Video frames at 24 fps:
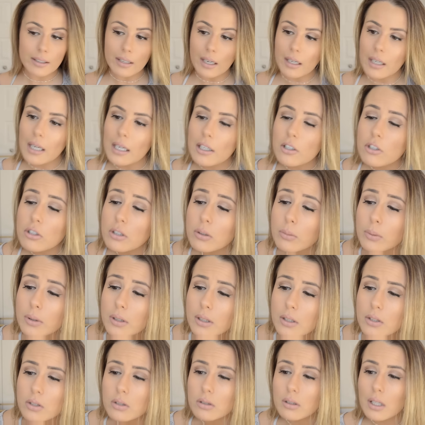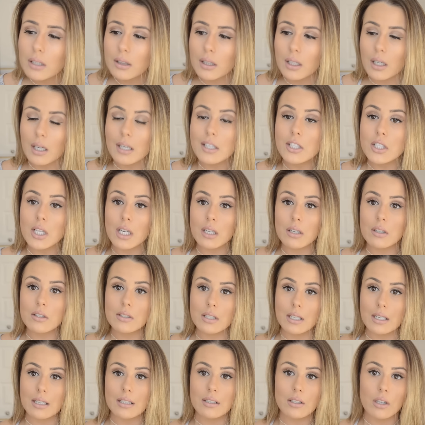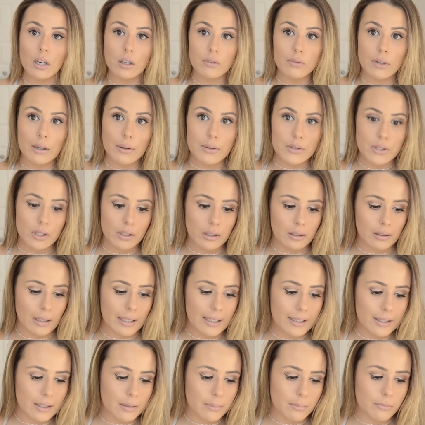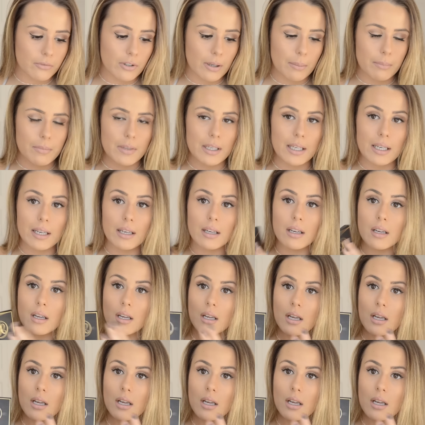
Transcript: I actually really do like the eyeshadows. I didn't know if I was going to like them from the